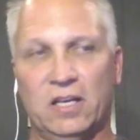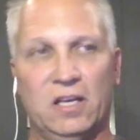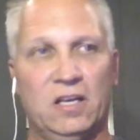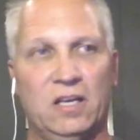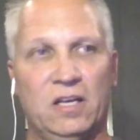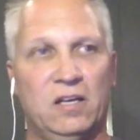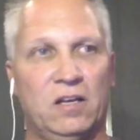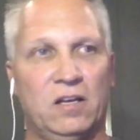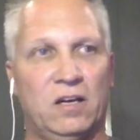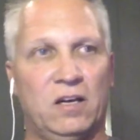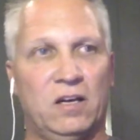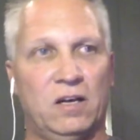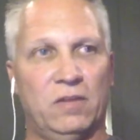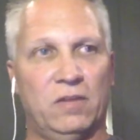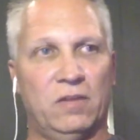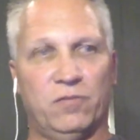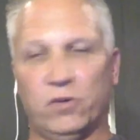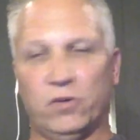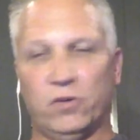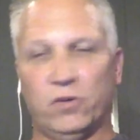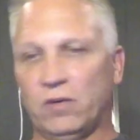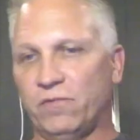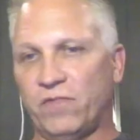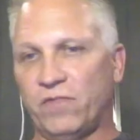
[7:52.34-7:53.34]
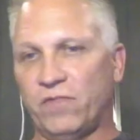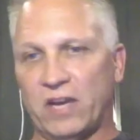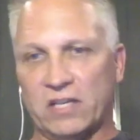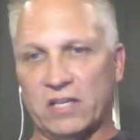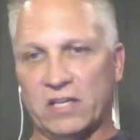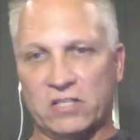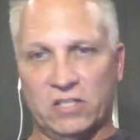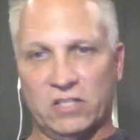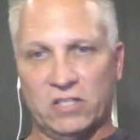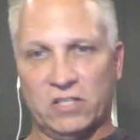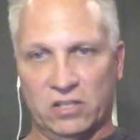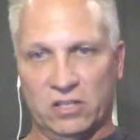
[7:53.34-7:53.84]
uh, Freedom
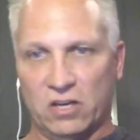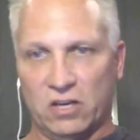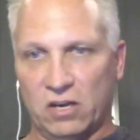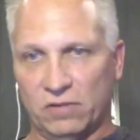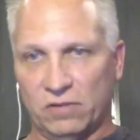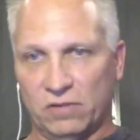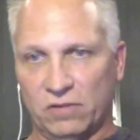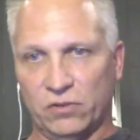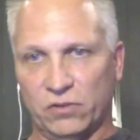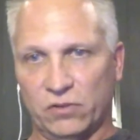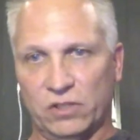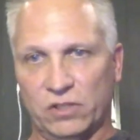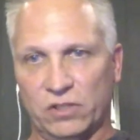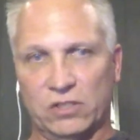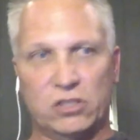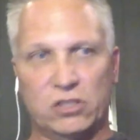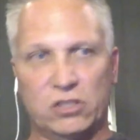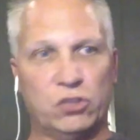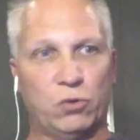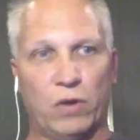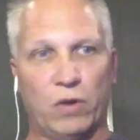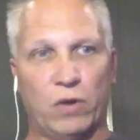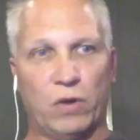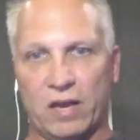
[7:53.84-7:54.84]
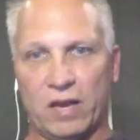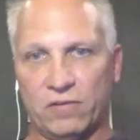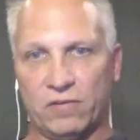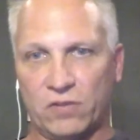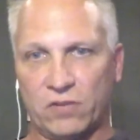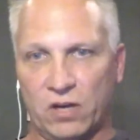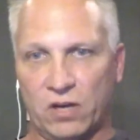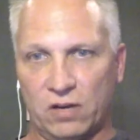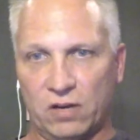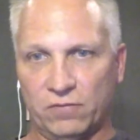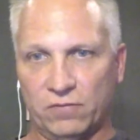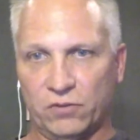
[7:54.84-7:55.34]
Fastlane Conference, Thrive
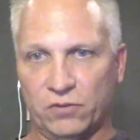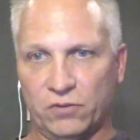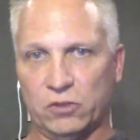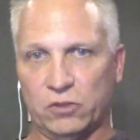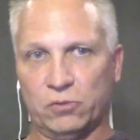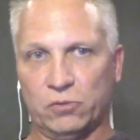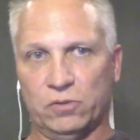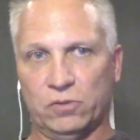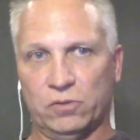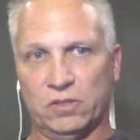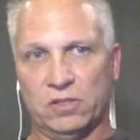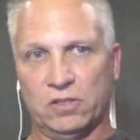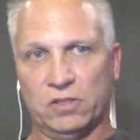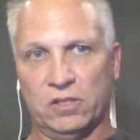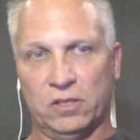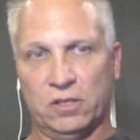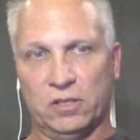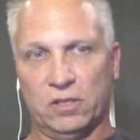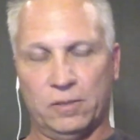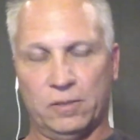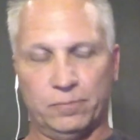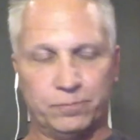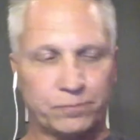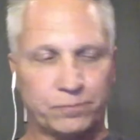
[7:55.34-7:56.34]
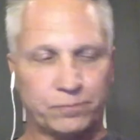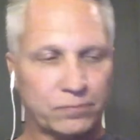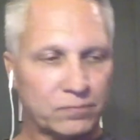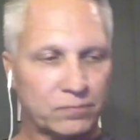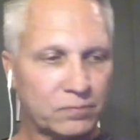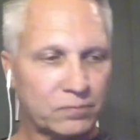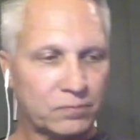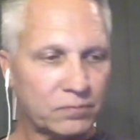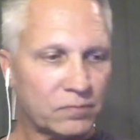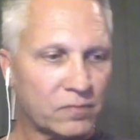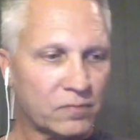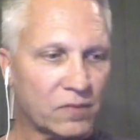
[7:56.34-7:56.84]
Conference with um,
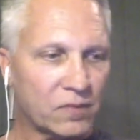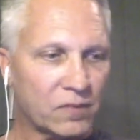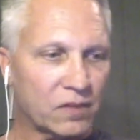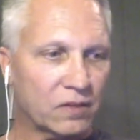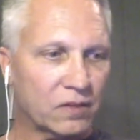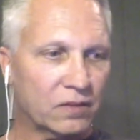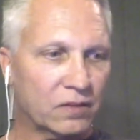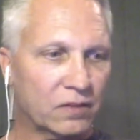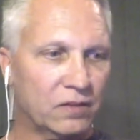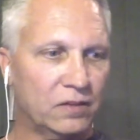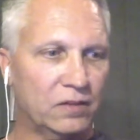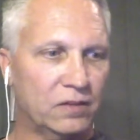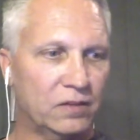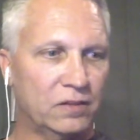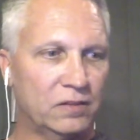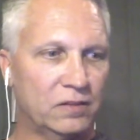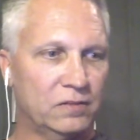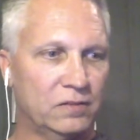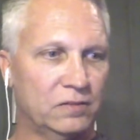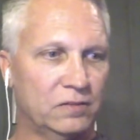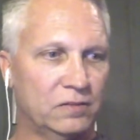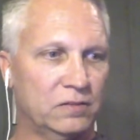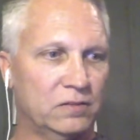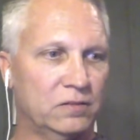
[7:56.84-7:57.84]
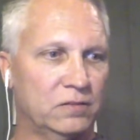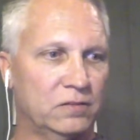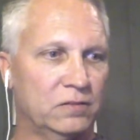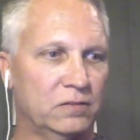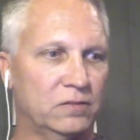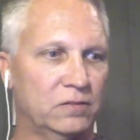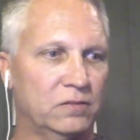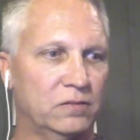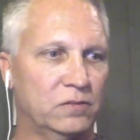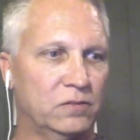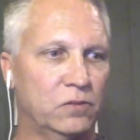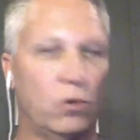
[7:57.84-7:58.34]
uh,
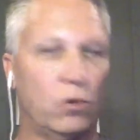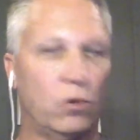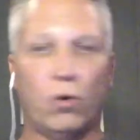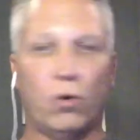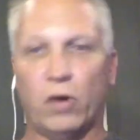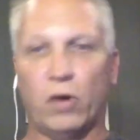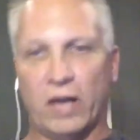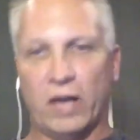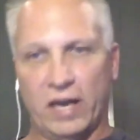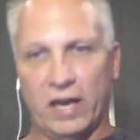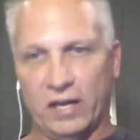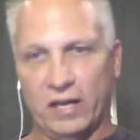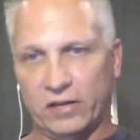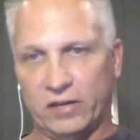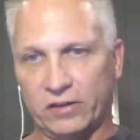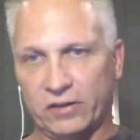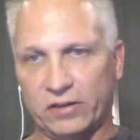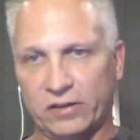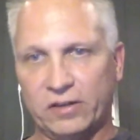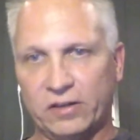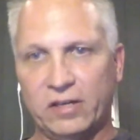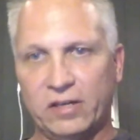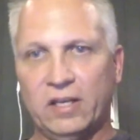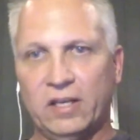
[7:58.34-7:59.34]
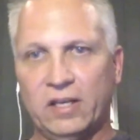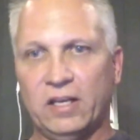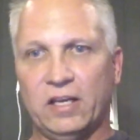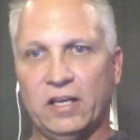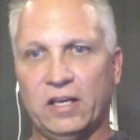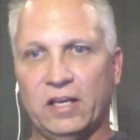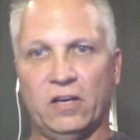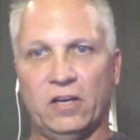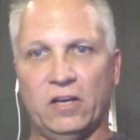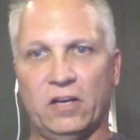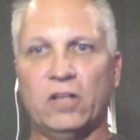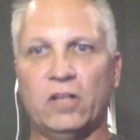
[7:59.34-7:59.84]
Cole Hatter, cool.
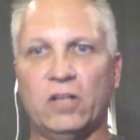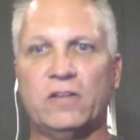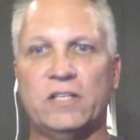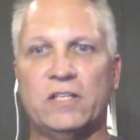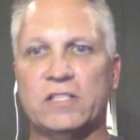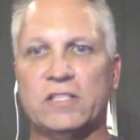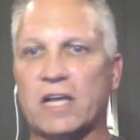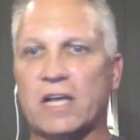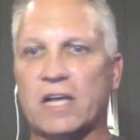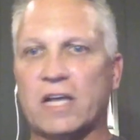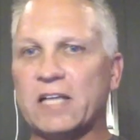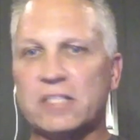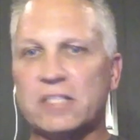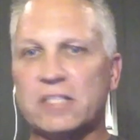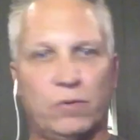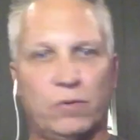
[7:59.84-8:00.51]
and all of these guys. They wanted